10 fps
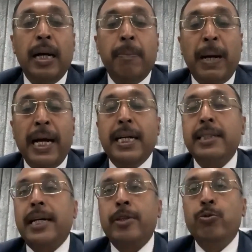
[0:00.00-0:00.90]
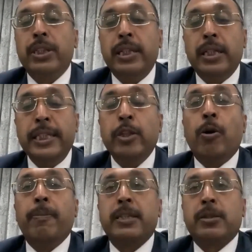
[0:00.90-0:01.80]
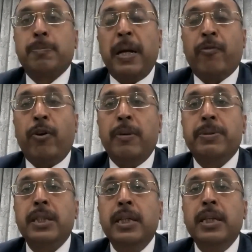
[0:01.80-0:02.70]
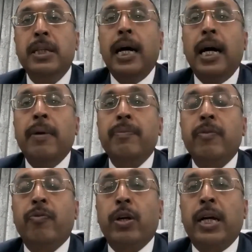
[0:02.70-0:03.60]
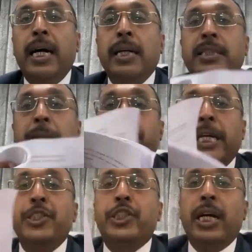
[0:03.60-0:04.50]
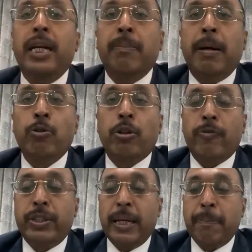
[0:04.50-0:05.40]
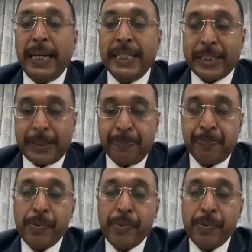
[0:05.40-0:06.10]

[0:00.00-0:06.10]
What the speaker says: buyers are using e-commerce platforms for a substantial amount of their buyings.